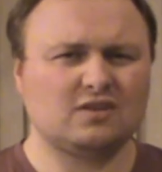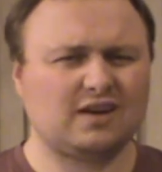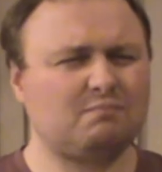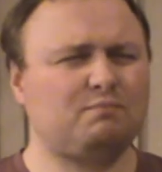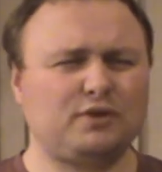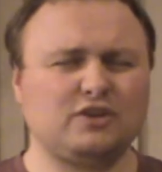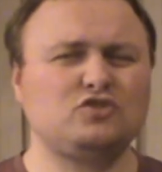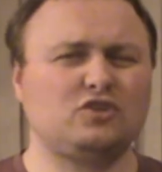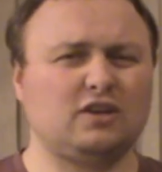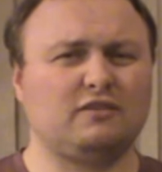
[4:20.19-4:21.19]
I'm pretty
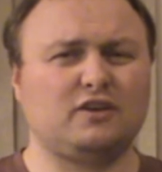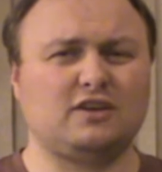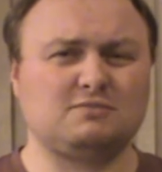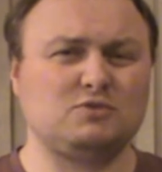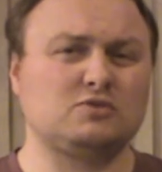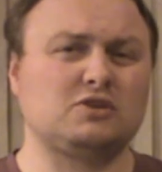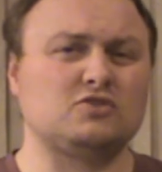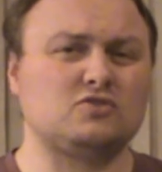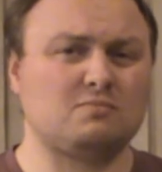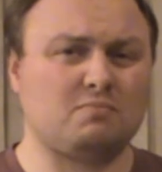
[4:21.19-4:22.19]
sure you'll have heard his music
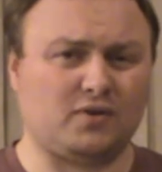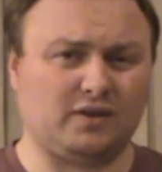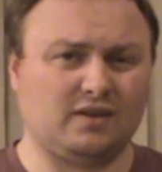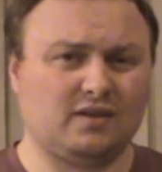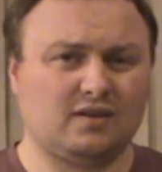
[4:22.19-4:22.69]
at some point.